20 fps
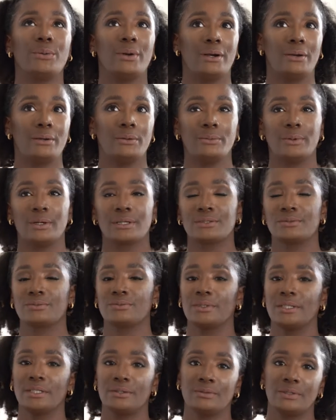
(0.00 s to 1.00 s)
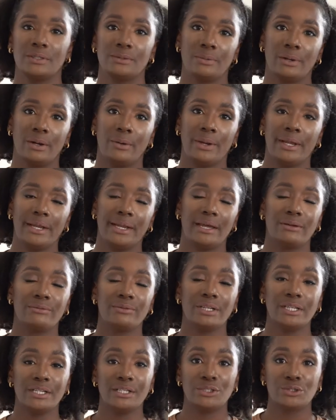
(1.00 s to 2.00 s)
well. It works really, really well. And I
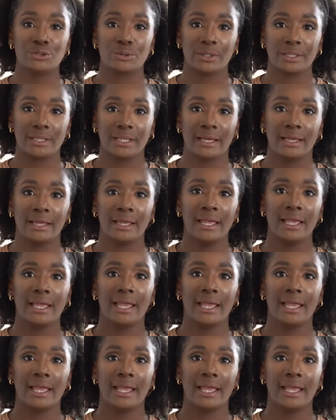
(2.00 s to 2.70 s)
really enjoy that.